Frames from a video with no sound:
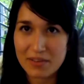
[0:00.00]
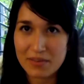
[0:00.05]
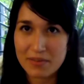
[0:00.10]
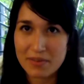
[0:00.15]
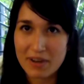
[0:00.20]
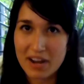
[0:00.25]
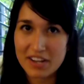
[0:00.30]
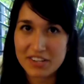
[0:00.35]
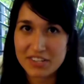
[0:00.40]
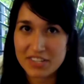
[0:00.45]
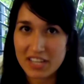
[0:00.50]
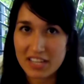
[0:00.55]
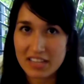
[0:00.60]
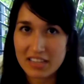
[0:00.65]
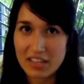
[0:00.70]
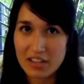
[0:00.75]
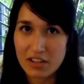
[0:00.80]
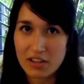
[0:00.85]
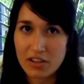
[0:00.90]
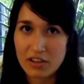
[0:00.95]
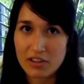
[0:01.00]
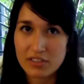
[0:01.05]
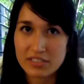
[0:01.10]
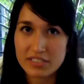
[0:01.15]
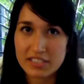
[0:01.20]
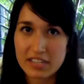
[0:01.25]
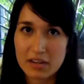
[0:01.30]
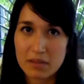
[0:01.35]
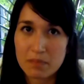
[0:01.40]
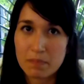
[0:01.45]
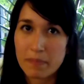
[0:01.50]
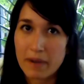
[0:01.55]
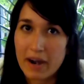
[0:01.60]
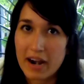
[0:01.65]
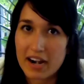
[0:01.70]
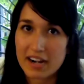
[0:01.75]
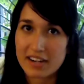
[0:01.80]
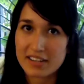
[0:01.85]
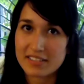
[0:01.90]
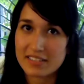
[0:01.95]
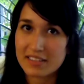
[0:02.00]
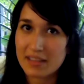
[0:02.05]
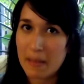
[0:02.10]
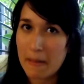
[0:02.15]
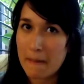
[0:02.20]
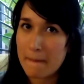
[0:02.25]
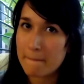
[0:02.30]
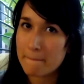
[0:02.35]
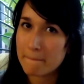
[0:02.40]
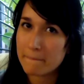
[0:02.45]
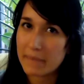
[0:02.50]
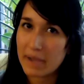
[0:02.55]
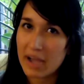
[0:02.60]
or Russian counterparts.